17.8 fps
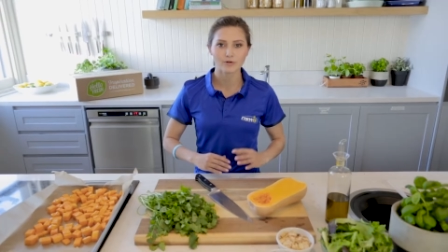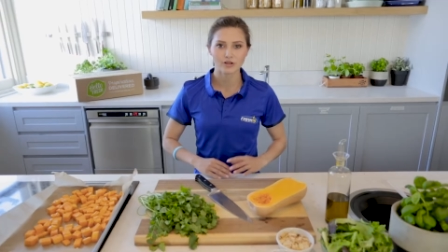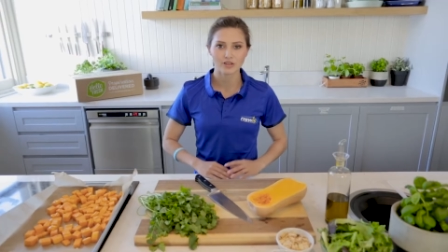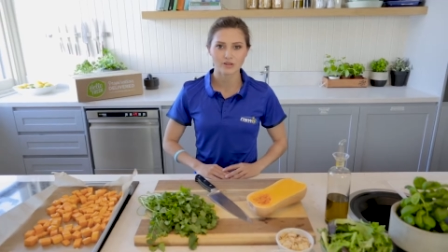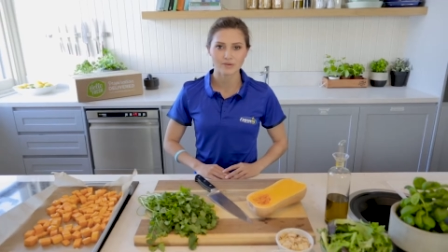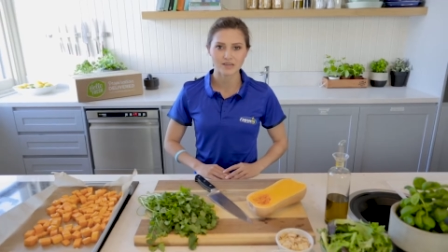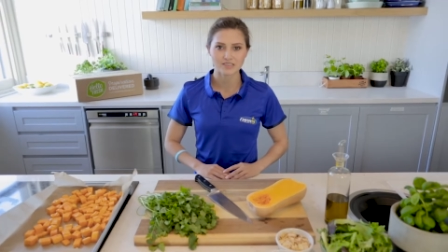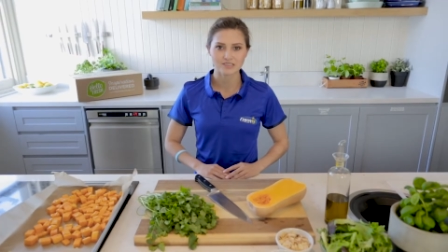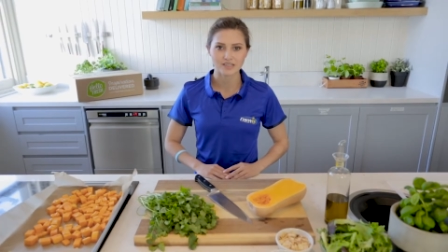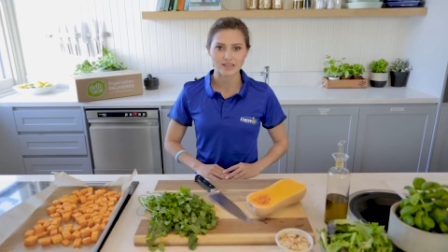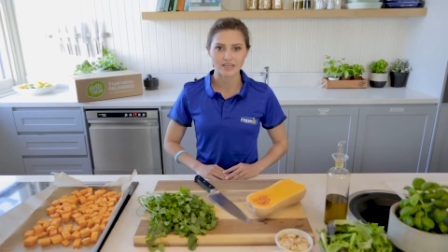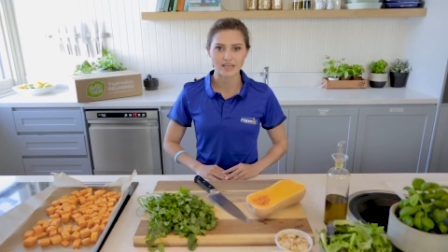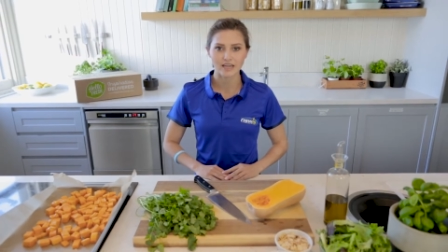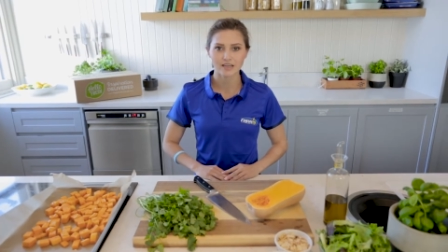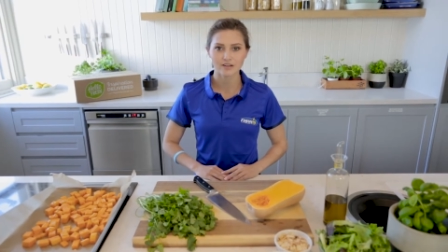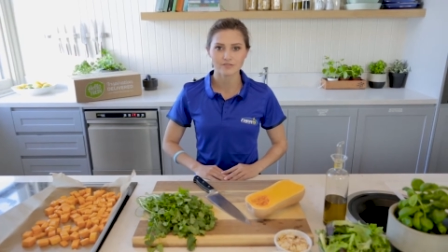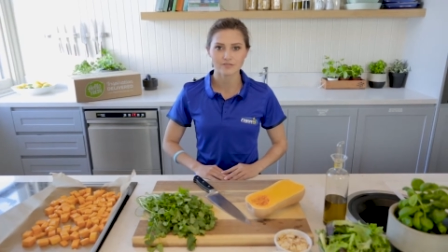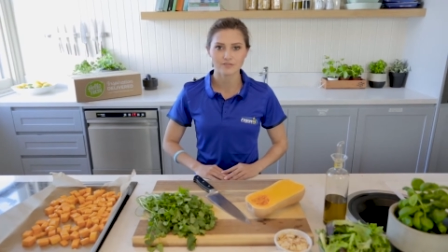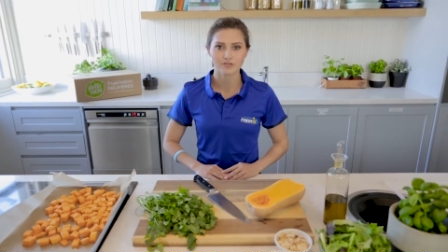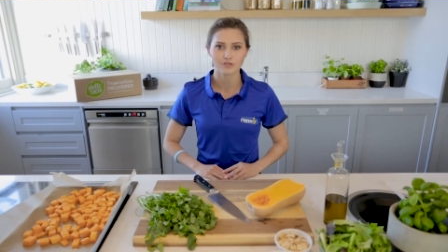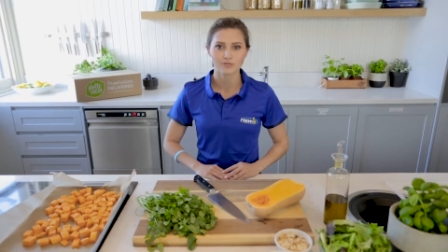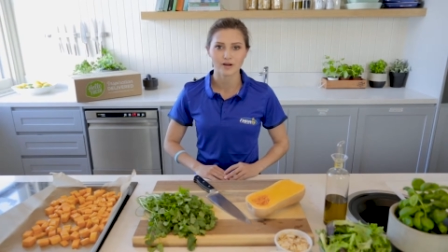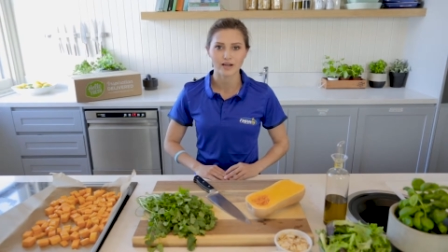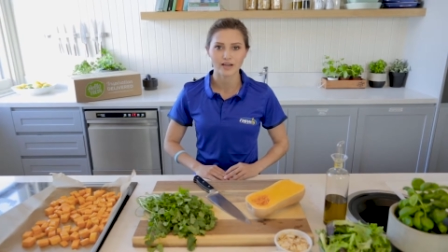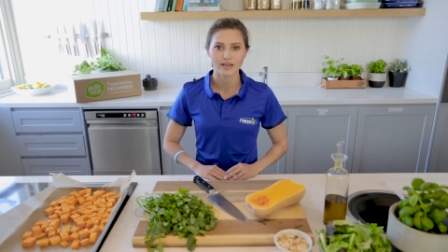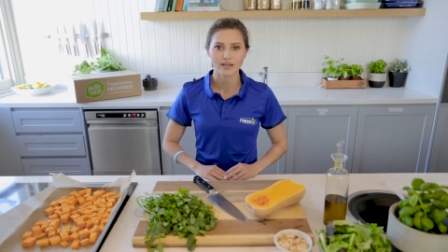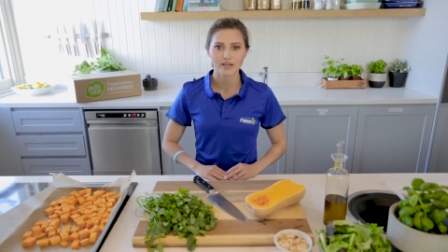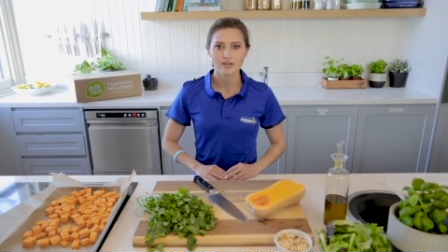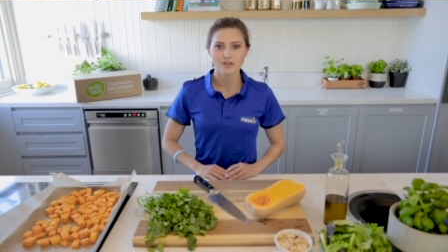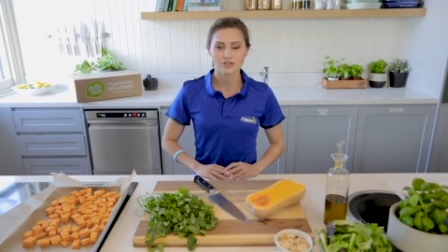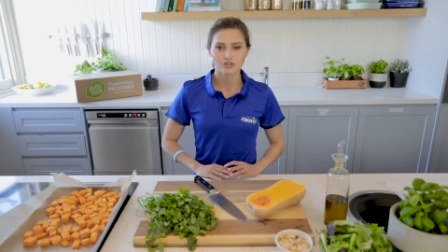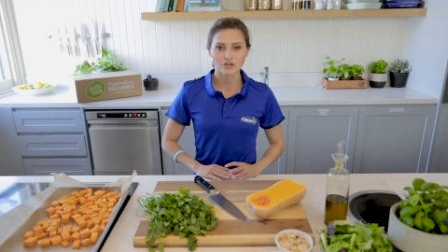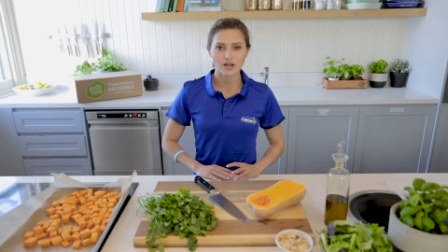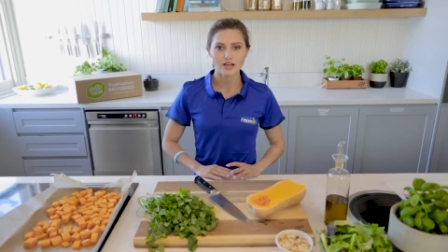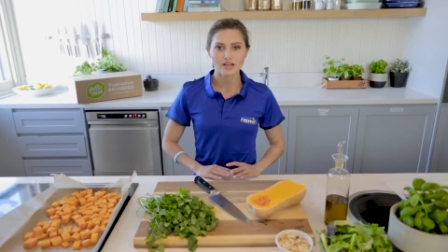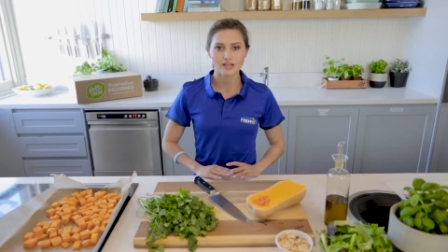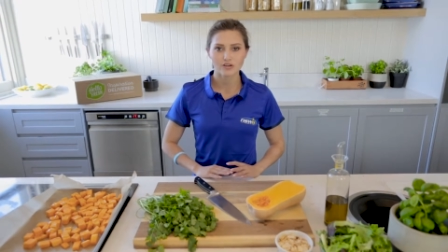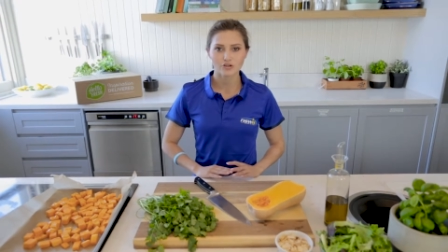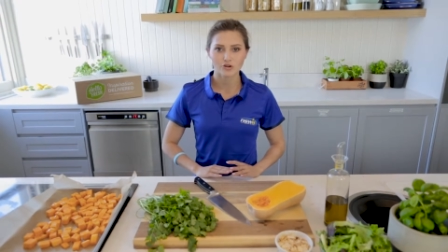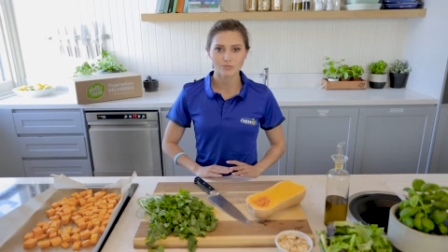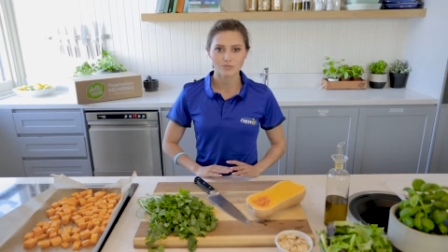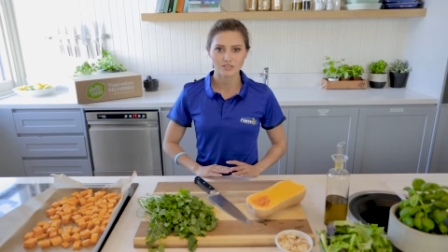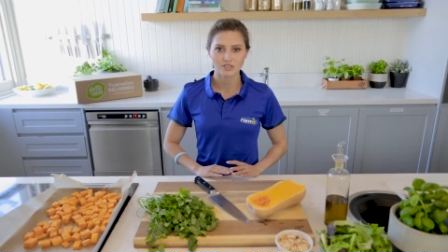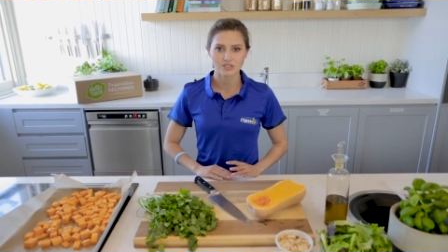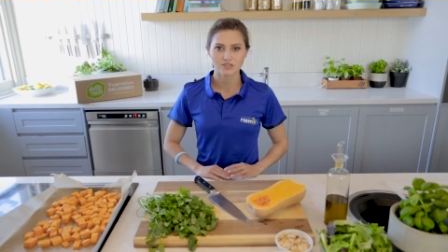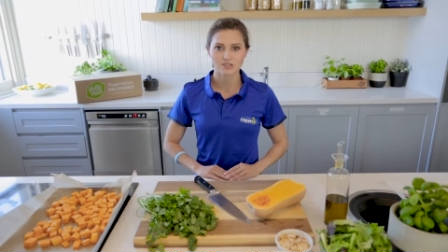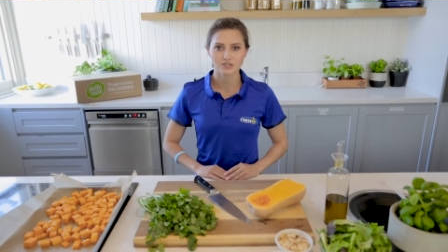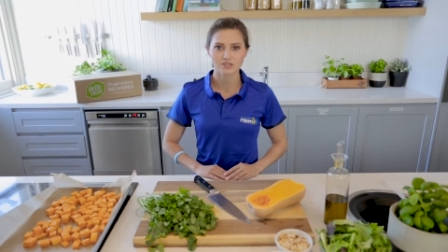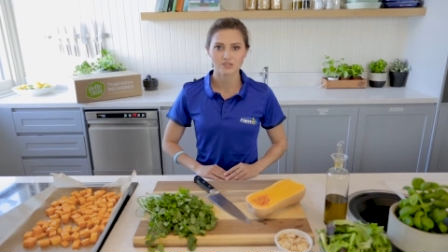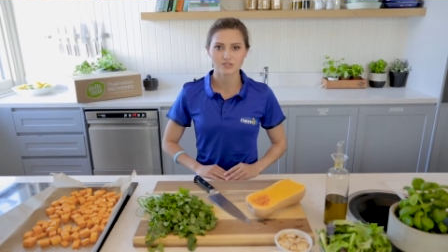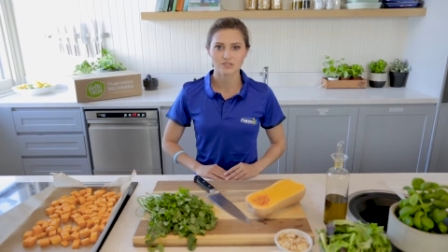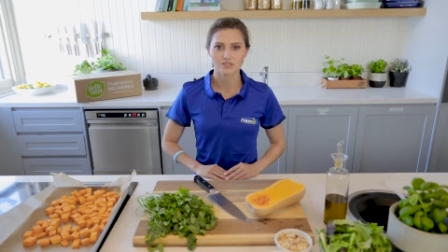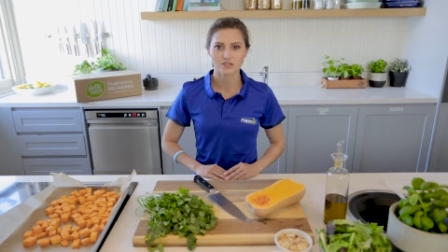body the best I can for all my training and competition.